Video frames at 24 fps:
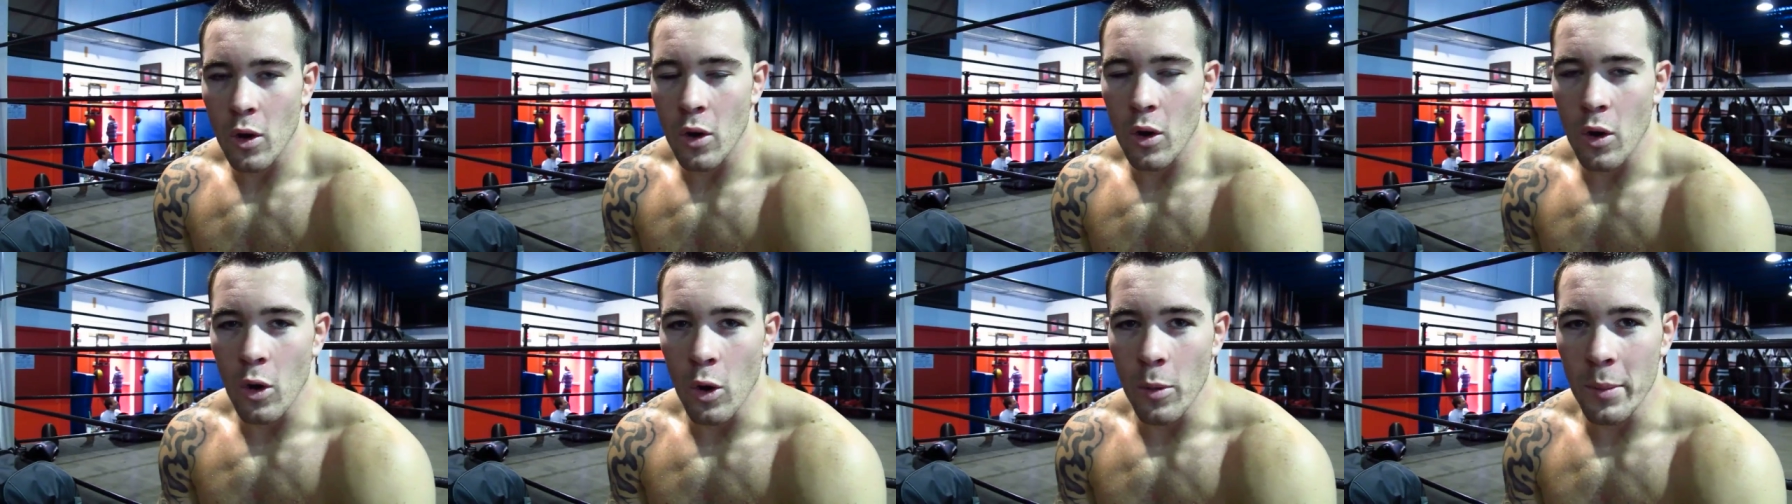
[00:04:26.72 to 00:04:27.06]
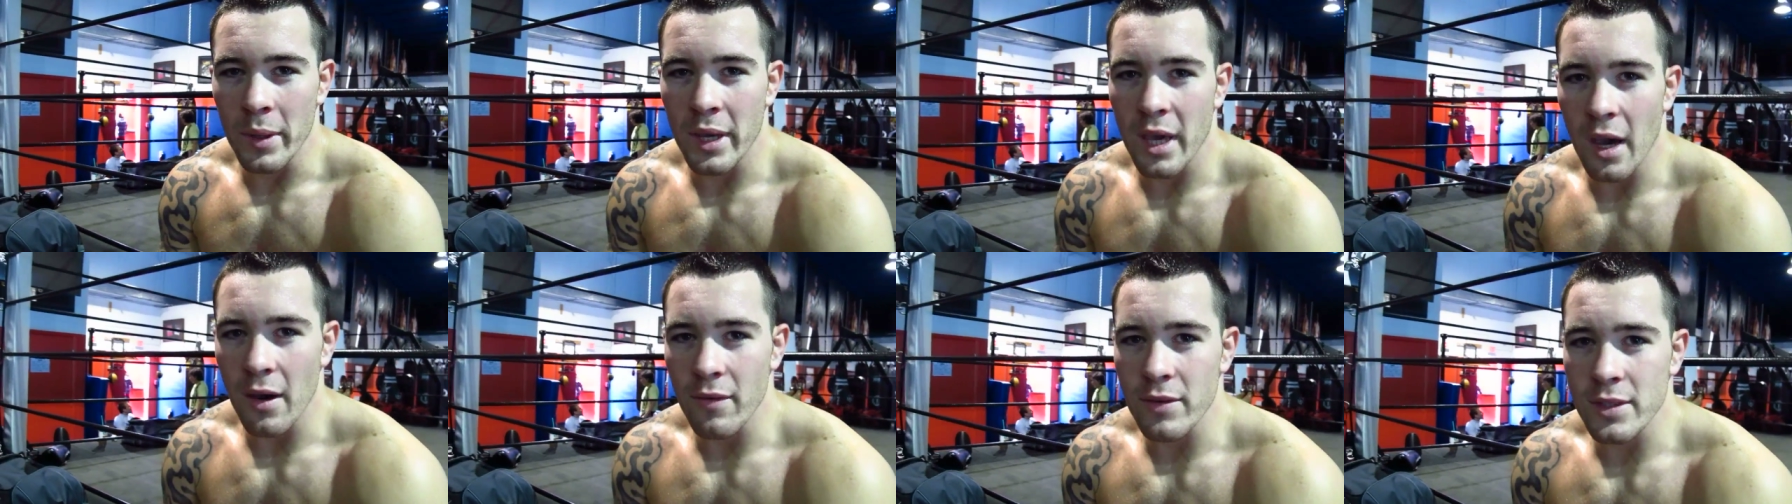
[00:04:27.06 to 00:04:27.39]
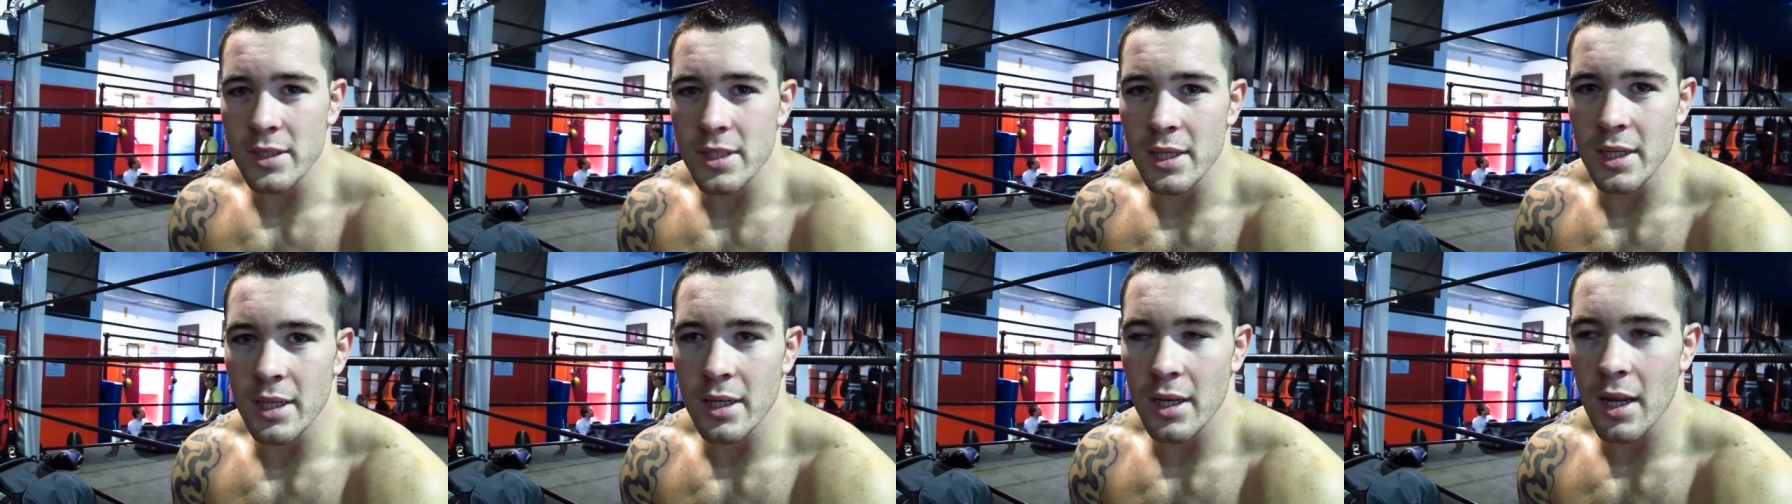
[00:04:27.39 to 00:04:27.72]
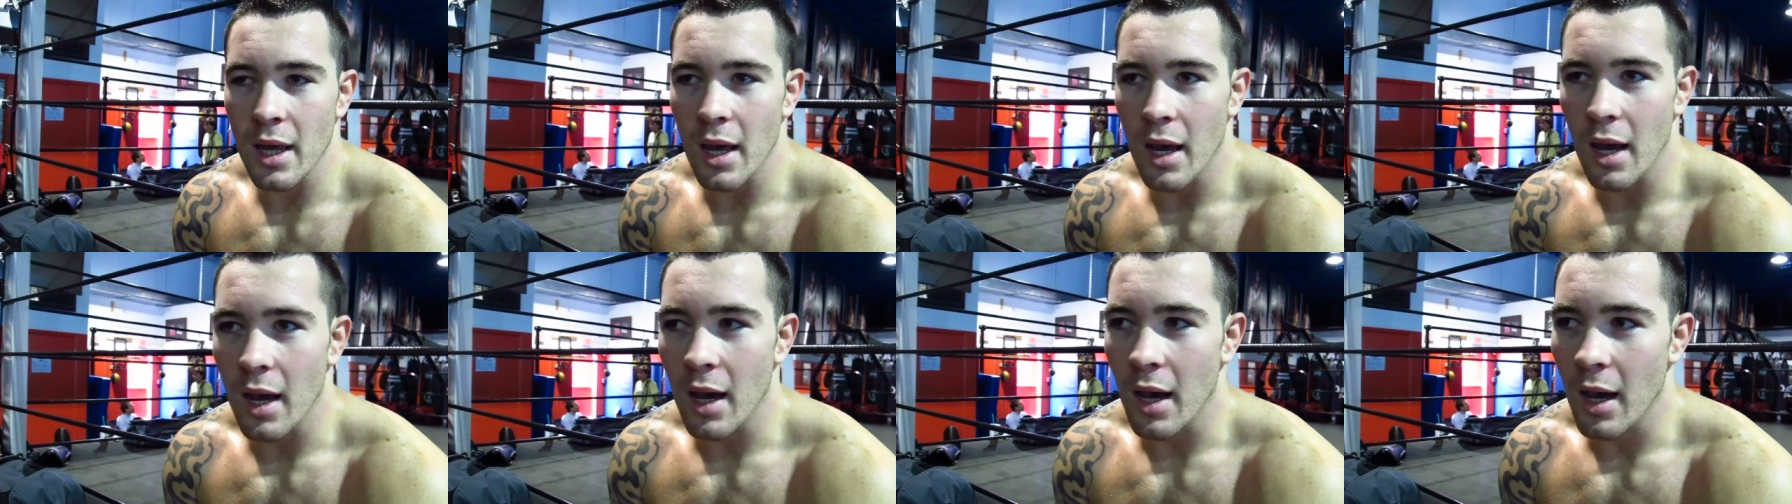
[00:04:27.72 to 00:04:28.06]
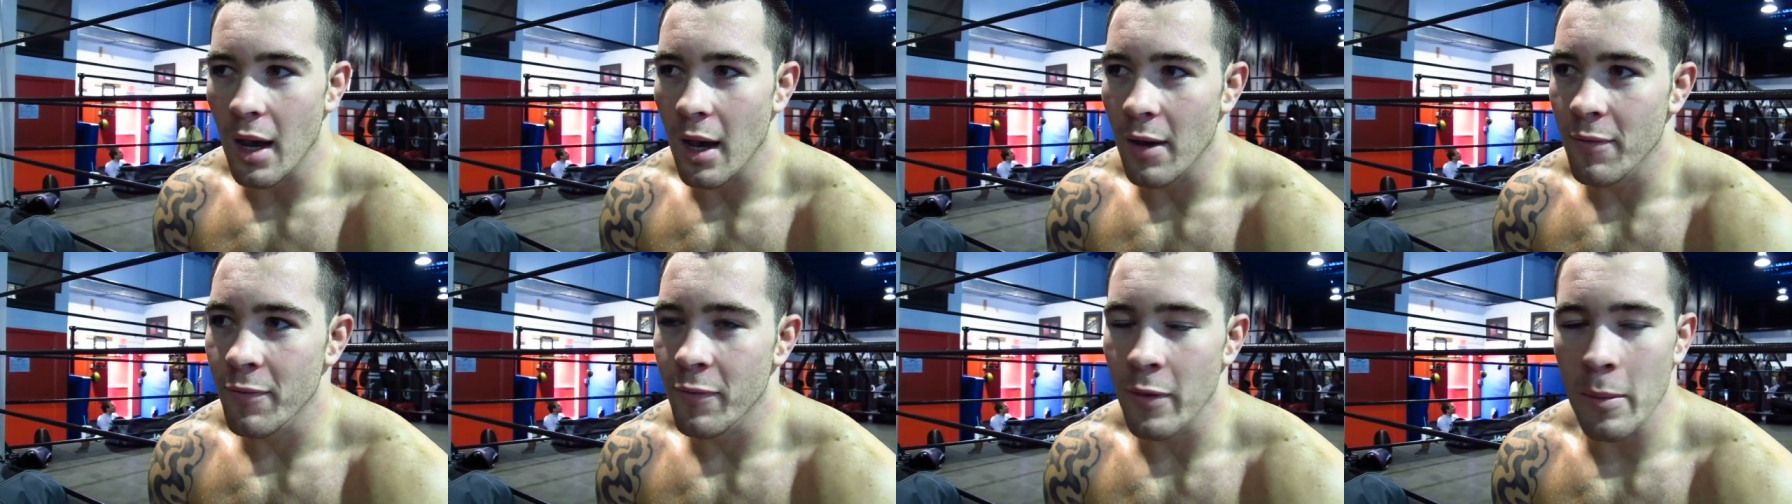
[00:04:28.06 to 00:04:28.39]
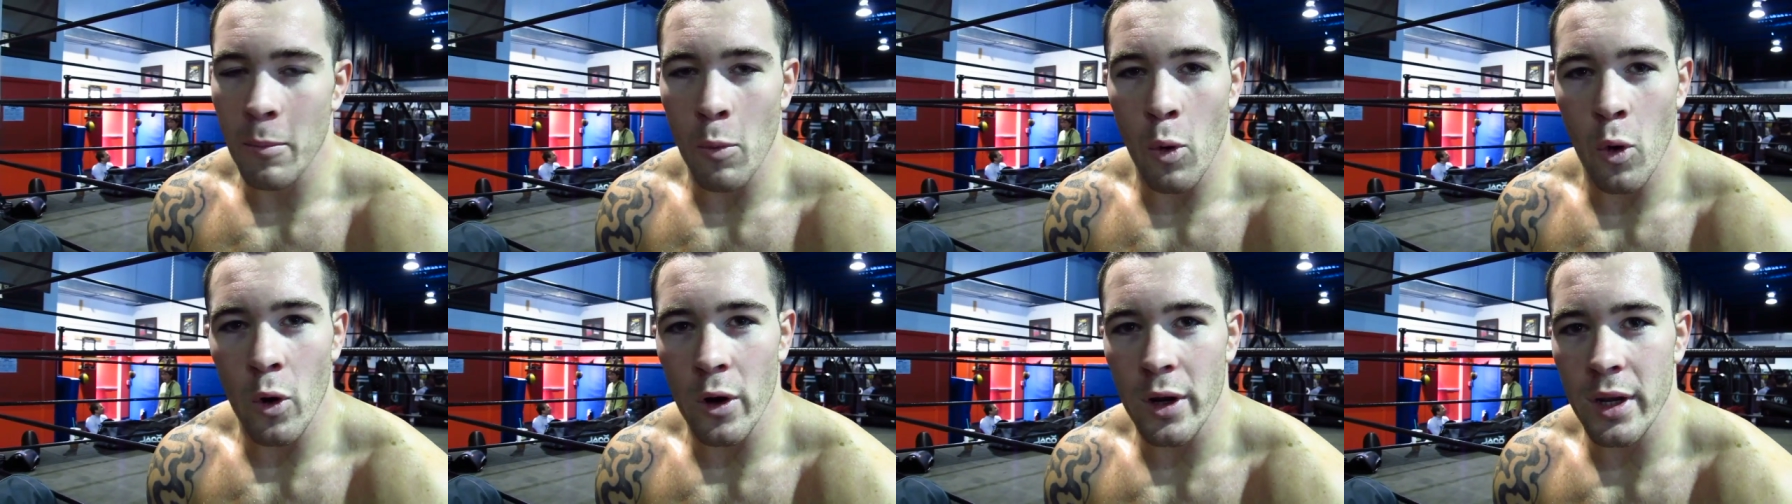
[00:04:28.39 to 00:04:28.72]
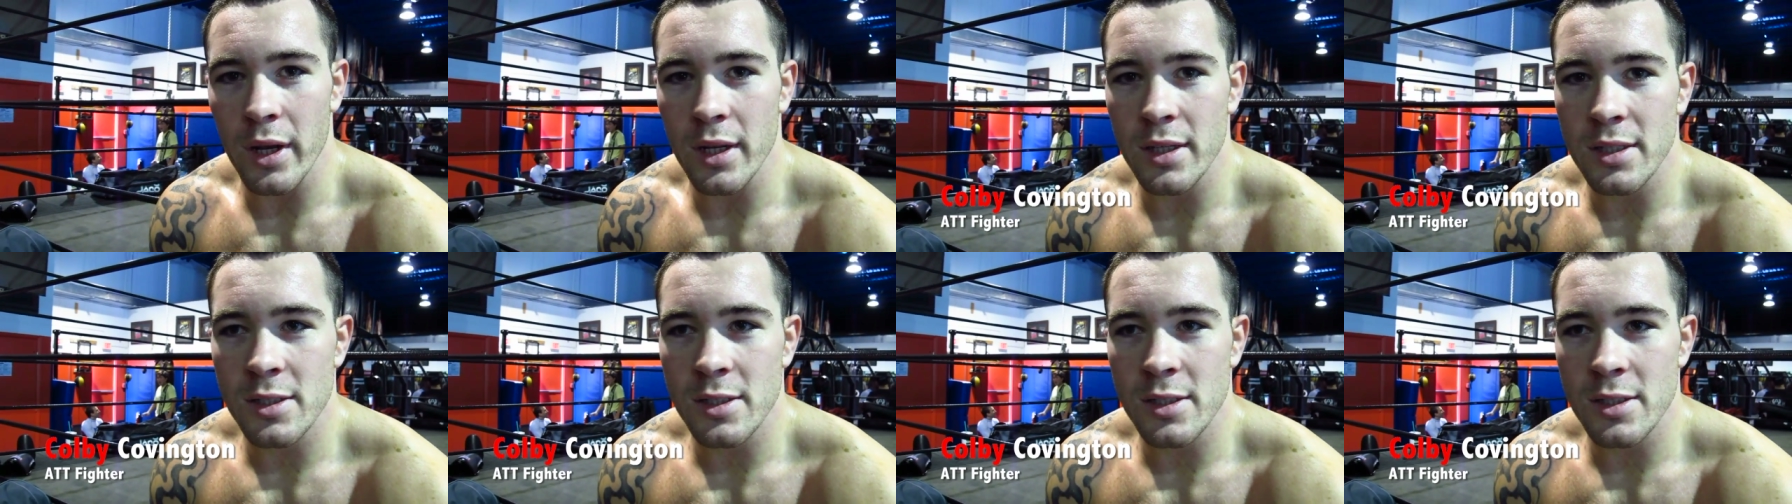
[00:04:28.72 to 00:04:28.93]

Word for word: Colby Covington uh, from Oregon,